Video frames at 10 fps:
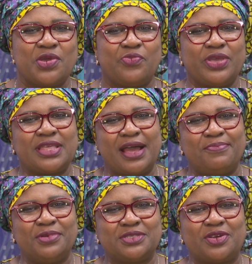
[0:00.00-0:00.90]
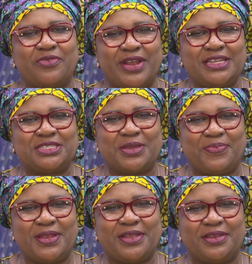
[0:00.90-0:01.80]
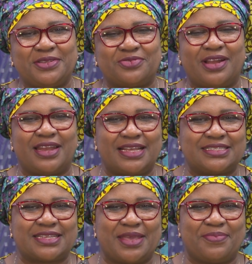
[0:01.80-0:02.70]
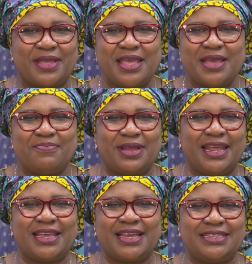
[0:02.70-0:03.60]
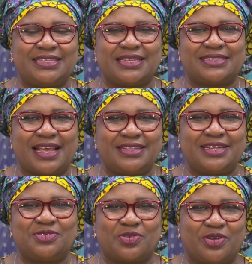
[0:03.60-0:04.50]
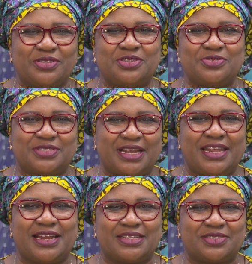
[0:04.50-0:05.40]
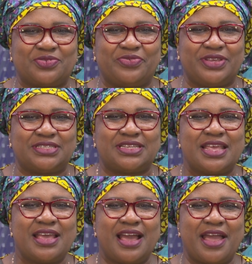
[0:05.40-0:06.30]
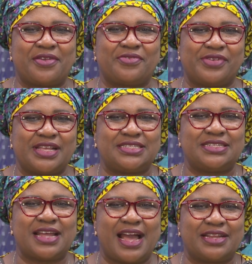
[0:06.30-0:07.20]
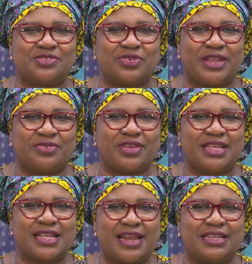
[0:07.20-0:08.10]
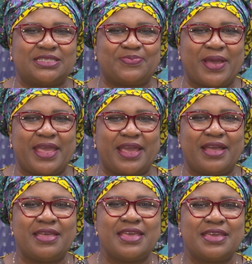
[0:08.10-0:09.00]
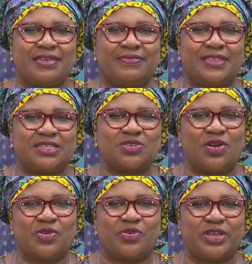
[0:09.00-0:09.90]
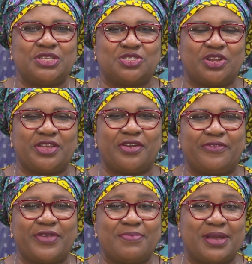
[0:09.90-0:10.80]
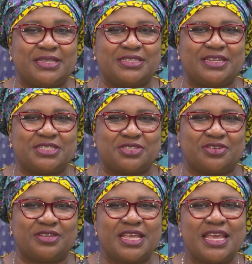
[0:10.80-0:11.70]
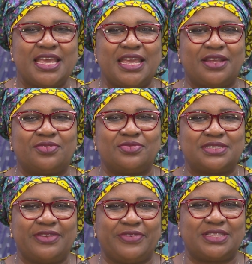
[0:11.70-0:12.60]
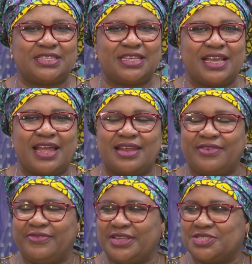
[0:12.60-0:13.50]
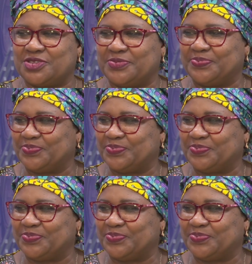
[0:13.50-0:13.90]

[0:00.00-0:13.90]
With her books already shaping the literal landscape, Mala'ika is excited to continue telling her stories and creating art to educate and inspire in this ongoing journey of imagination inclusivity, and adventure.